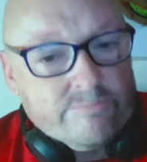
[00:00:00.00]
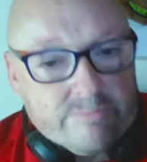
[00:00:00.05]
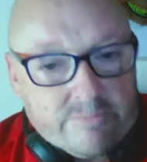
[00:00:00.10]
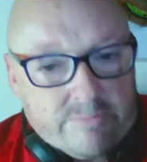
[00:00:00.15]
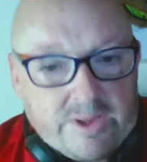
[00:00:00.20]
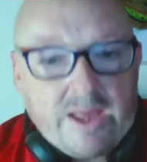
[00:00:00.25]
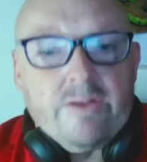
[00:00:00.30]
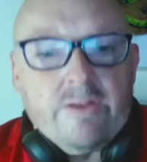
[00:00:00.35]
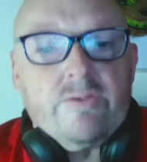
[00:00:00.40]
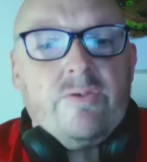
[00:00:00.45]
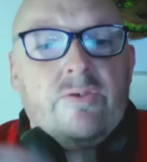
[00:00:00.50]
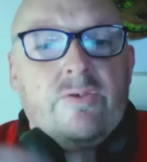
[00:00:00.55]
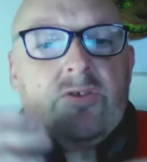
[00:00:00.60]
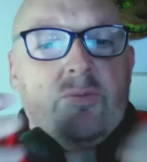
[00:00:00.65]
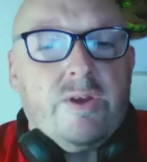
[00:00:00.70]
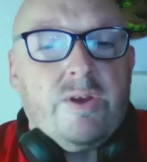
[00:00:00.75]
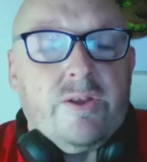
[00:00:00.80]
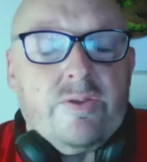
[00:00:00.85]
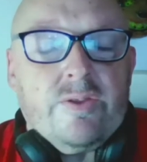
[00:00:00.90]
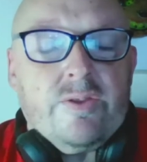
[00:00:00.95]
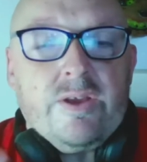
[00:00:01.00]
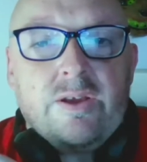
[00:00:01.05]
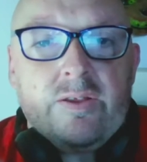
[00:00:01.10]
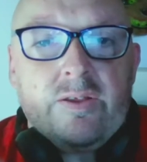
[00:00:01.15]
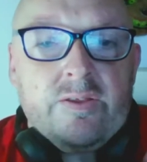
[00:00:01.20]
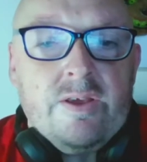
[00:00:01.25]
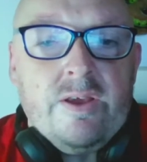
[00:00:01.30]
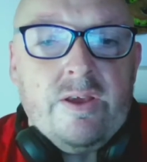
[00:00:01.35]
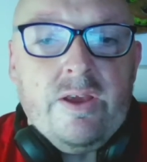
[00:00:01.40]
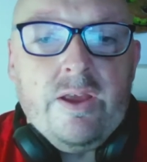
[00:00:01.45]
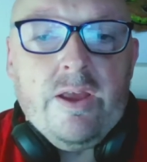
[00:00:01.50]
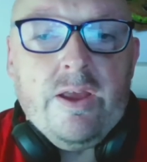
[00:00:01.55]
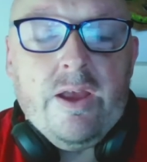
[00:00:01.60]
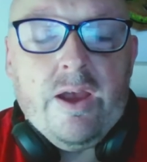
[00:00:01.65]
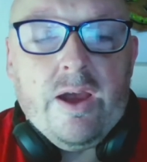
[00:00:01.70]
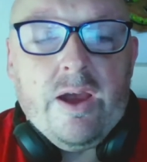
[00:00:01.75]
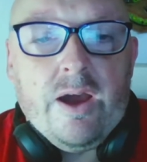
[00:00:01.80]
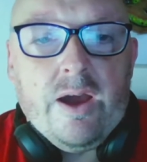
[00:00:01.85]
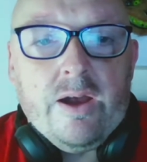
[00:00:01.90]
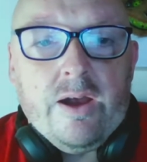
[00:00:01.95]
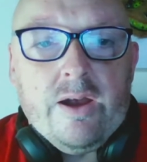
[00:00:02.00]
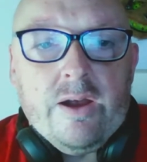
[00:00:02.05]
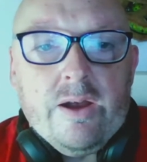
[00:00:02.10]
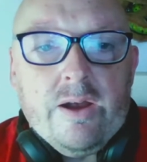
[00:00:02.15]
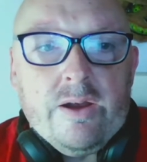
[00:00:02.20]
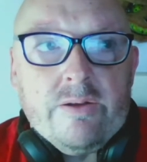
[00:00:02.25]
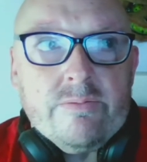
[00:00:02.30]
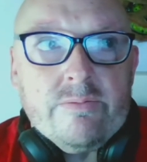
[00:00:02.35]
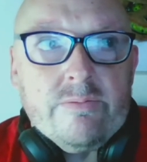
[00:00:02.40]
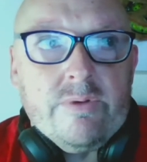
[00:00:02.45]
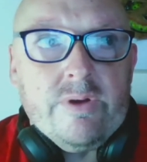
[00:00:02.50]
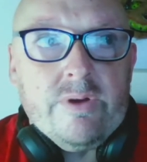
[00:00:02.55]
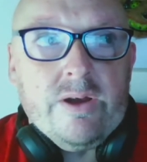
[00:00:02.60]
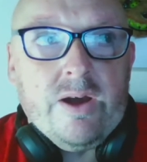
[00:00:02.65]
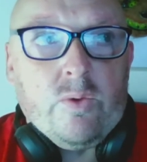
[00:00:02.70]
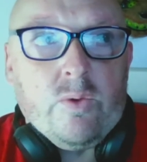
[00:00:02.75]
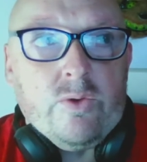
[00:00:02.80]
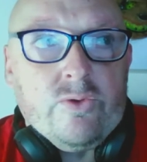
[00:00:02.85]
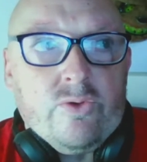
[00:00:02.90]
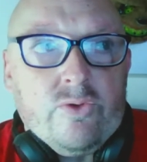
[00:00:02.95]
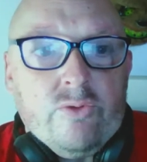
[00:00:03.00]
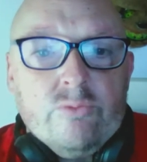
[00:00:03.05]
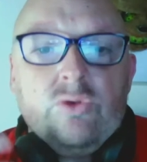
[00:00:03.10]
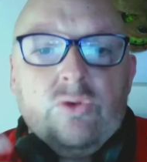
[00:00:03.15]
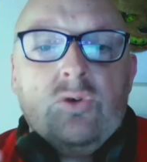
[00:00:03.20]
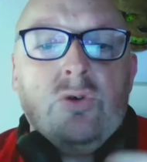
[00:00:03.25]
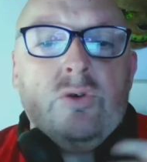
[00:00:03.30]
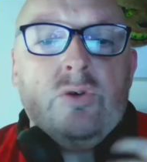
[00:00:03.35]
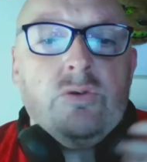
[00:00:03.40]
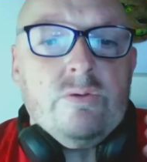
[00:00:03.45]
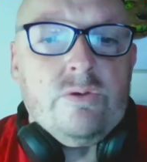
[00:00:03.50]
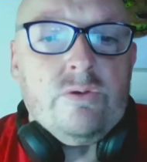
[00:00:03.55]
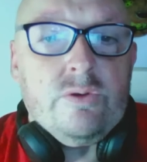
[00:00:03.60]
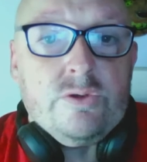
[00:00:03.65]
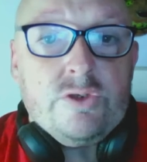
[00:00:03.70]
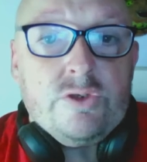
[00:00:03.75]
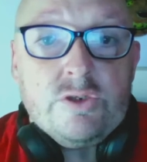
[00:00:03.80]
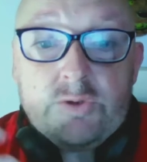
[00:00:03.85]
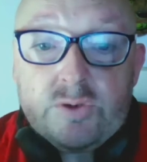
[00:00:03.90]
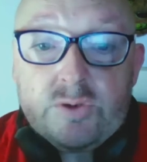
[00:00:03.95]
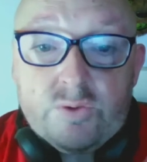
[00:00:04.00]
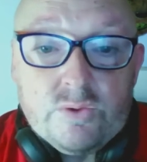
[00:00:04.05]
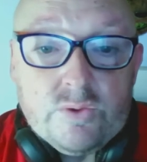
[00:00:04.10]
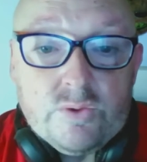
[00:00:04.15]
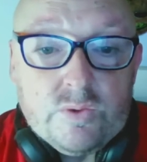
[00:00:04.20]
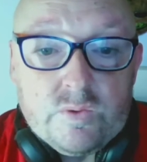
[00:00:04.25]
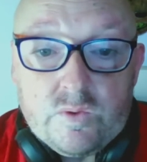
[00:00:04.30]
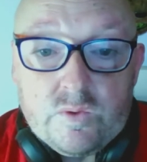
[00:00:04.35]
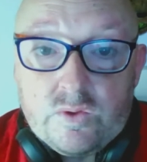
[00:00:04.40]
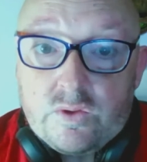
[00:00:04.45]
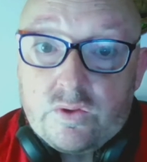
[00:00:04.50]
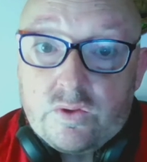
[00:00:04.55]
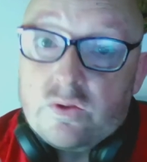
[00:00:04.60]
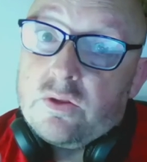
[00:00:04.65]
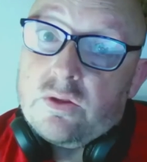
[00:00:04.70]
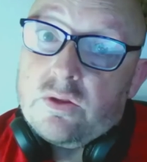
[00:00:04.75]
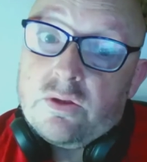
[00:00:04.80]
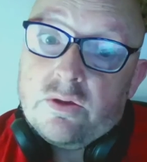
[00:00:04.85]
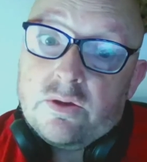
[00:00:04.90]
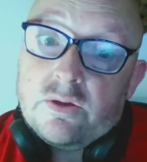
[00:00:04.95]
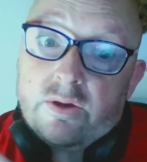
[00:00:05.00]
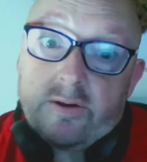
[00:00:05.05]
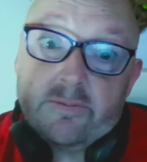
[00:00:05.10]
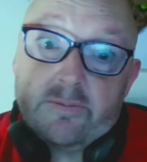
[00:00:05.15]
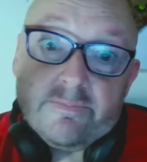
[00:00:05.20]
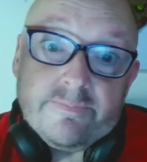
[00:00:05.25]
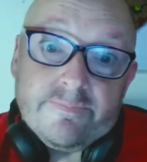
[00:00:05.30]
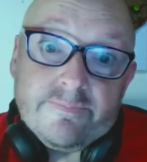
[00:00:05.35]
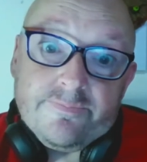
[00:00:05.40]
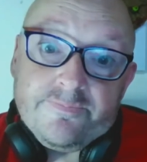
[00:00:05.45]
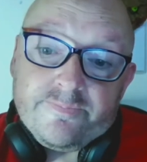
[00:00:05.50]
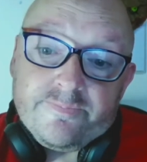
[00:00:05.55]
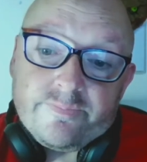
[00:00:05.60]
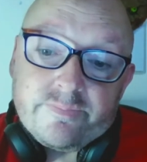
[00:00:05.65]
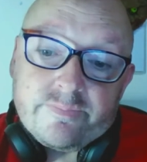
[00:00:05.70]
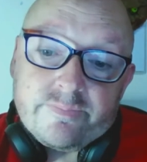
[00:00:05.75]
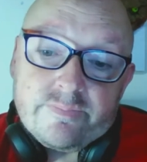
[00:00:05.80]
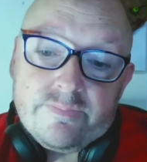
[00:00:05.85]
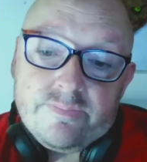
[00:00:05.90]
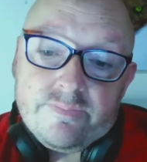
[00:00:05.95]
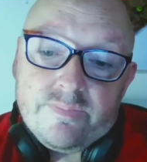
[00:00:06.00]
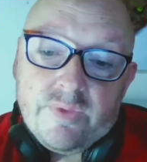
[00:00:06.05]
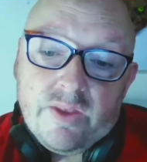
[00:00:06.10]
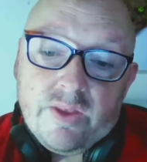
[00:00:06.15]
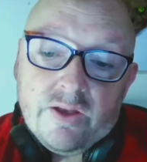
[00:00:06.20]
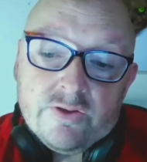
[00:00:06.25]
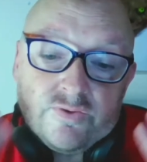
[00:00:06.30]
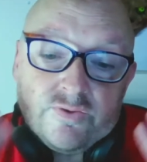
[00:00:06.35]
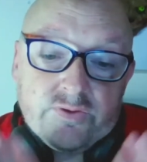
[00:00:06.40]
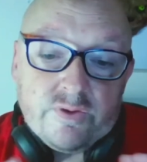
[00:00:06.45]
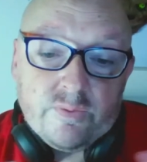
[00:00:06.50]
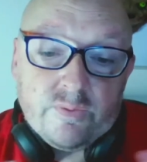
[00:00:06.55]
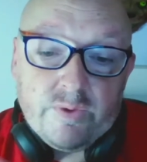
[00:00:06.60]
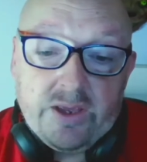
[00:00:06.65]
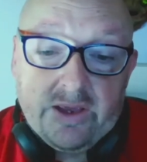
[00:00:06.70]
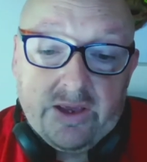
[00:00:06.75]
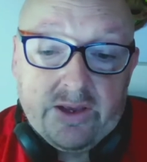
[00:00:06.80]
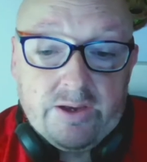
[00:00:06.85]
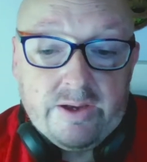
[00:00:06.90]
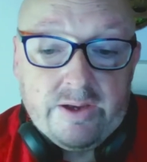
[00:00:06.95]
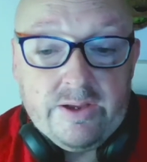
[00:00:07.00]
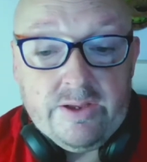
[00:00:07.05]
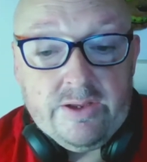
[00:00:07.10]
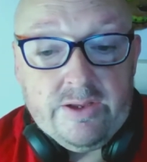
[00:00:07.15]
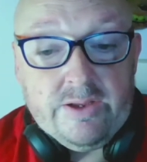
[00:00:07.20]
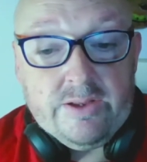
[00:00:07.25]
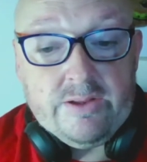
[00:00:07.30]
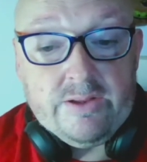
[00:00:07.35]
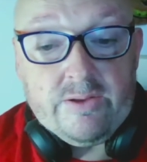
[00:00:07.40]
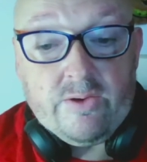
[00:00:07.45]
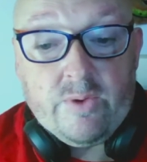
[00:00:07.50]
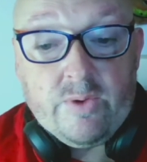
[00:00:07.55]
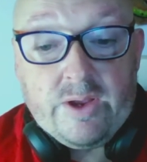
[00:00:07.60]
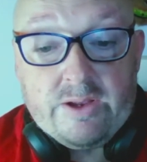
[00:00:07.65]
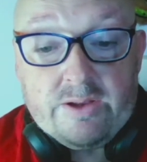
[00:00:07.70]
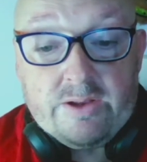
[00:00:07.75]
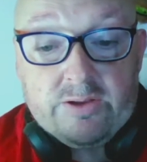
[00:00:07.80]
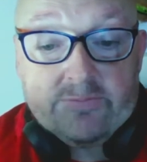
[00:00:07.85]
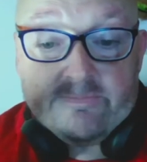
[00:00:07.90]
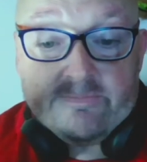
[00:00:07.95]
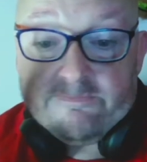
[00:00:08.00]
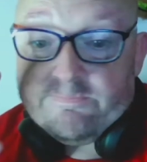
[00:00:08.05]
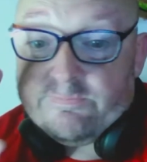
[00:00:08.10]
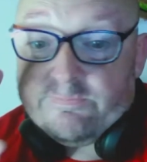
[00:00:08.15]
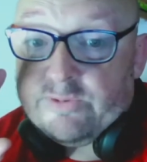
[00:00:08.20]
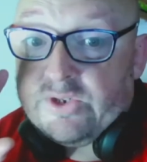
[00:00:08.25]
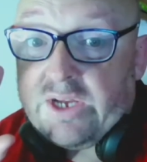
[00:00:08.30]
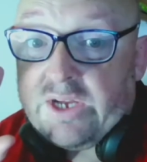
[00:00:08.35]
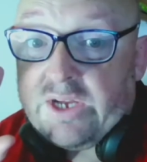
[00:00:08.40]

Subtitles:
getting to the swing of things. I want to do more YouTube shorts during the week. Quick chat,